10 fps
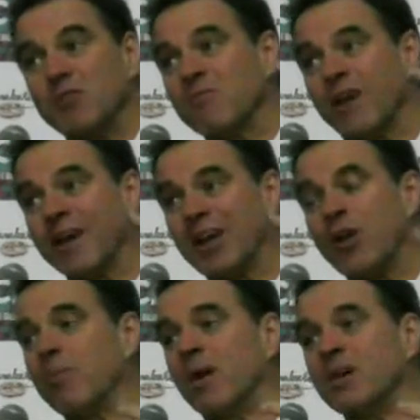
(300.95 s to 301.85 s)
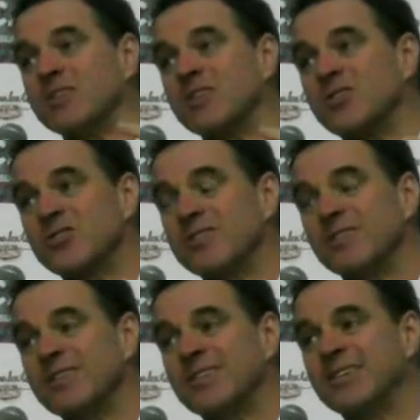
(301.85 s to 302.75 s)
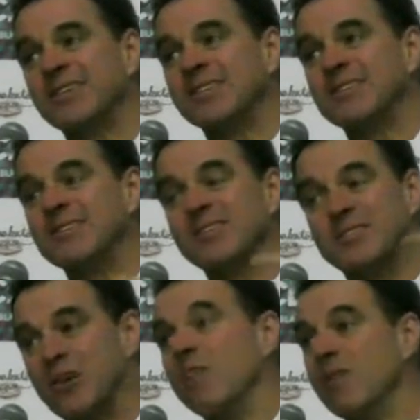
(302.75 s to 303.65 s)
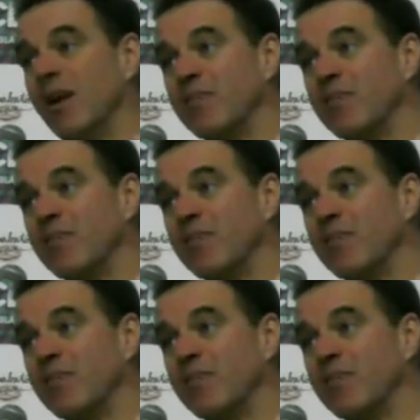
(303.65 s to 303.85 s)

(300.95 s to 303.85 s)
don't like globalization, don't like